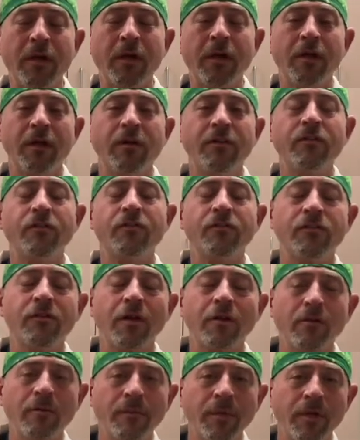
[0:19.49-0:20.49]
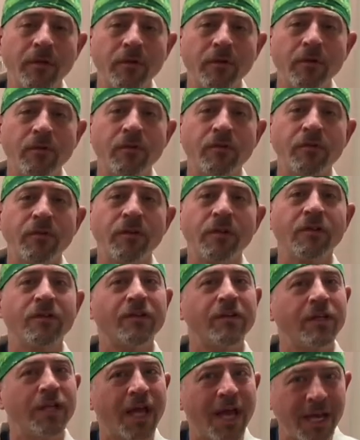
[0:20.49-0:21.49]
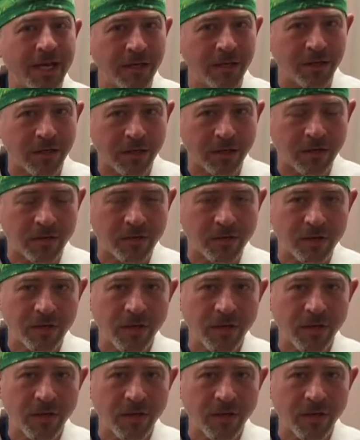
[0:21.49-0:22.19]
This is a gentleman who is in his 90s